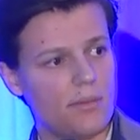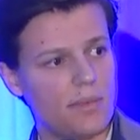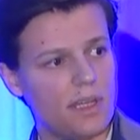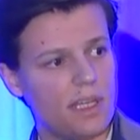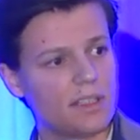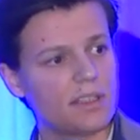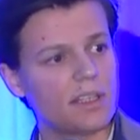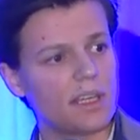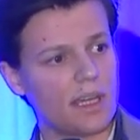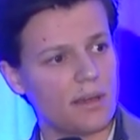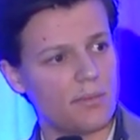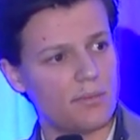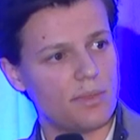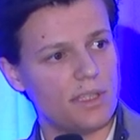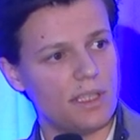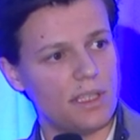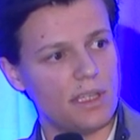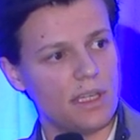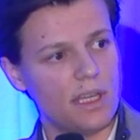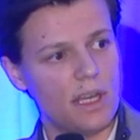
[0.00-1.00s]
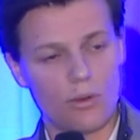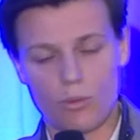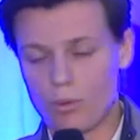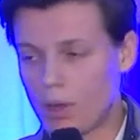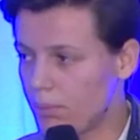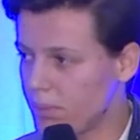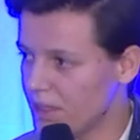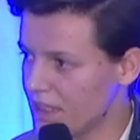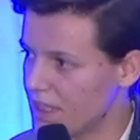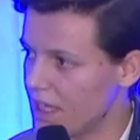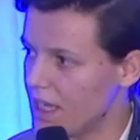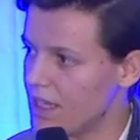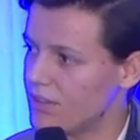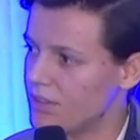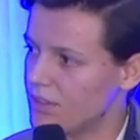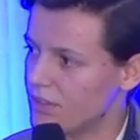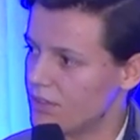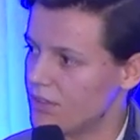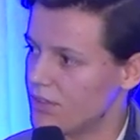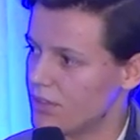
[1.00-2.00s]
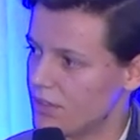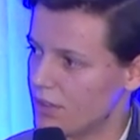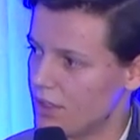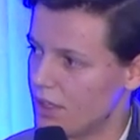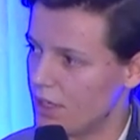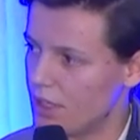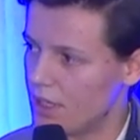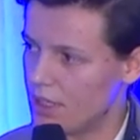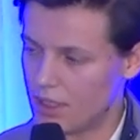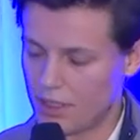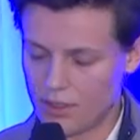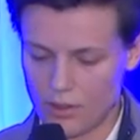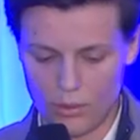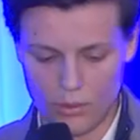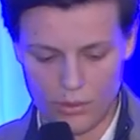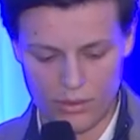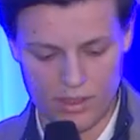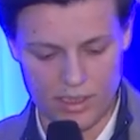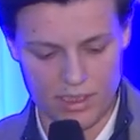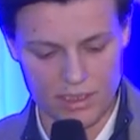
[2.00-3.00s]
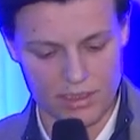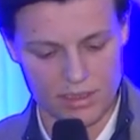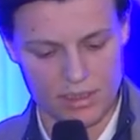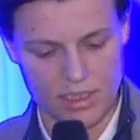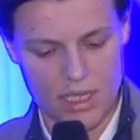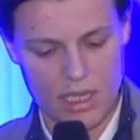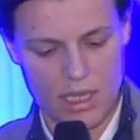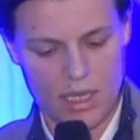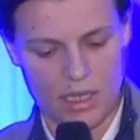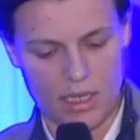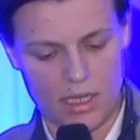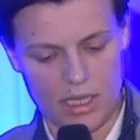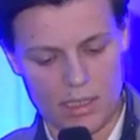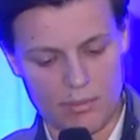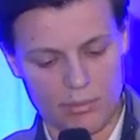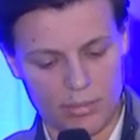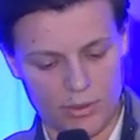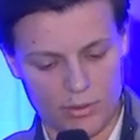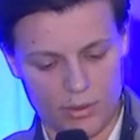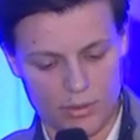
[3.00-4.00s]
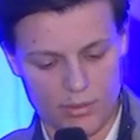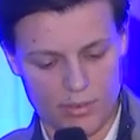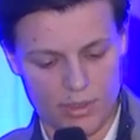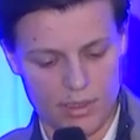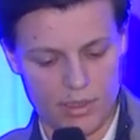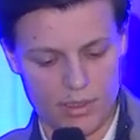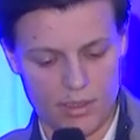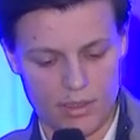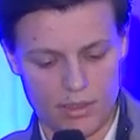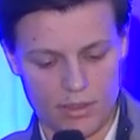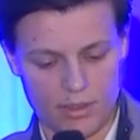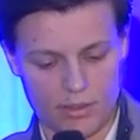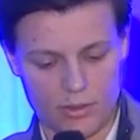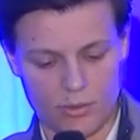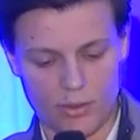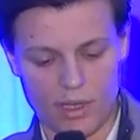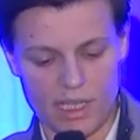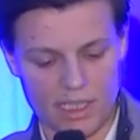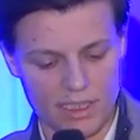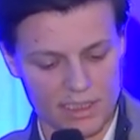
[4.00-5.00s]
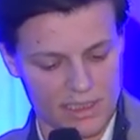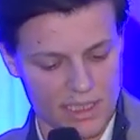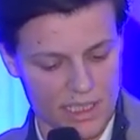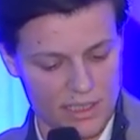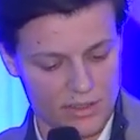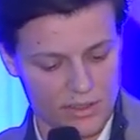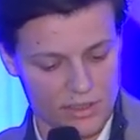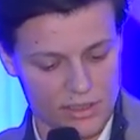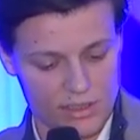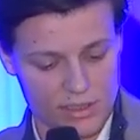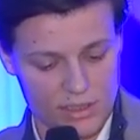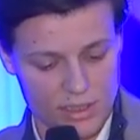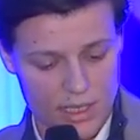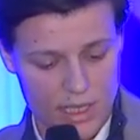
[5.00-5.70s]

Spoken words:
it can be replicated in all these training centers.